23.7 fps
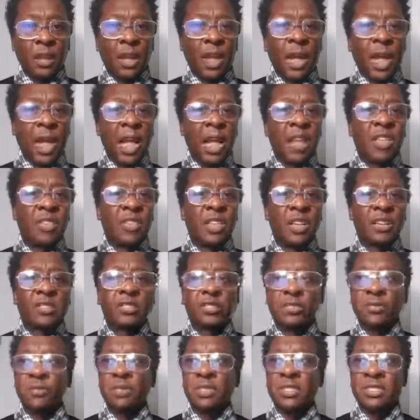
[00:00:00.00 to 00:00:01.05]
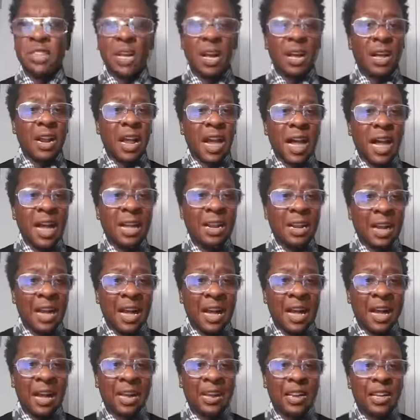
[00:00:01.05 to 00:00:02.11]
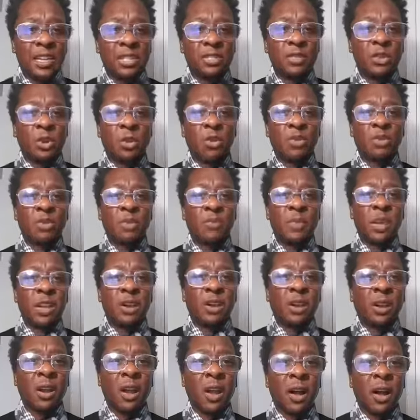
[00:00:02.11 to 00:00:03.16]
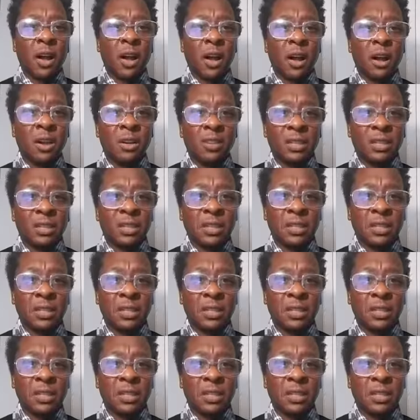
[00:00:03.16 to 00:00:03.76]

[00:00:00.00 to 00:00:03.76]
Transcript: And the suicide hotline is going to be clogged